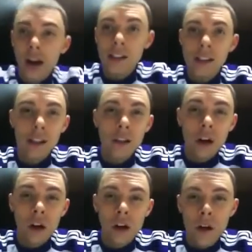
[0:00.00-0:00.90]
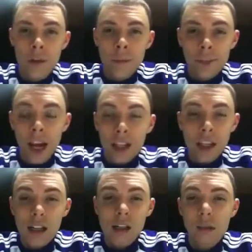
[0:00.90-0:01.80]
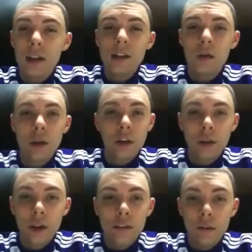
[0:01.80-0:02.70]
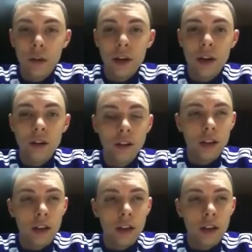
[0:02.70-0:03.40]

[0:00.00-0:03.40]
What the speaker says: I said, you know, I think it's amazing what you're doing to everybody else.